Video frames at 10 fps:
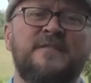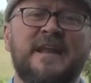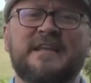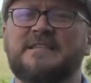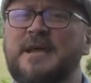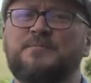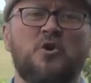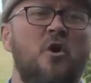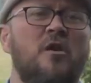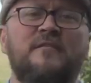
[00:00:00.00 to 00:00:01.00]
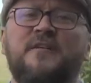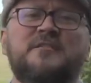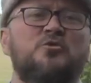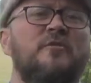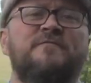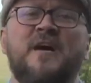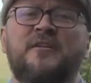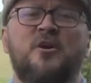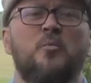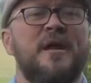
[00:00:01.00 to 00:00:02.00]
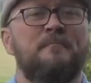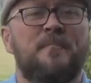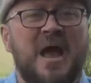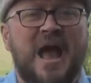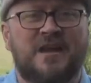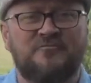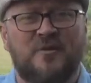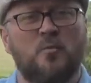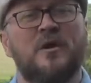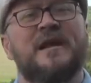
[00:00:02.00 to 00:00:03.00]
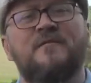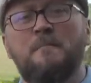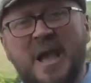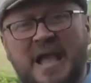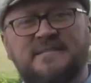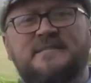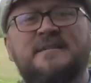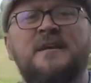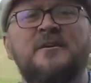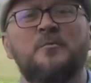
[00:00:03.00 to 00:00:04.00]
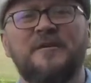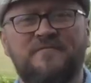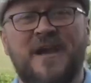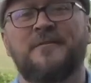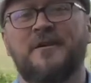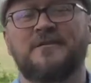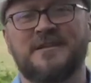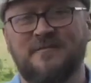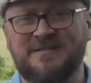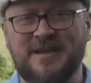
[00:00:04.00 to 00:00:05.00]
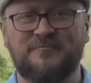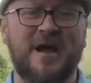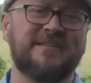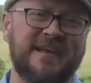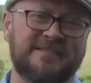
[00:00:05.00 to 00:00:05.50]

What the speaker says: that accepts all of us who have found our way back from whatever mess we found ourselves in, right?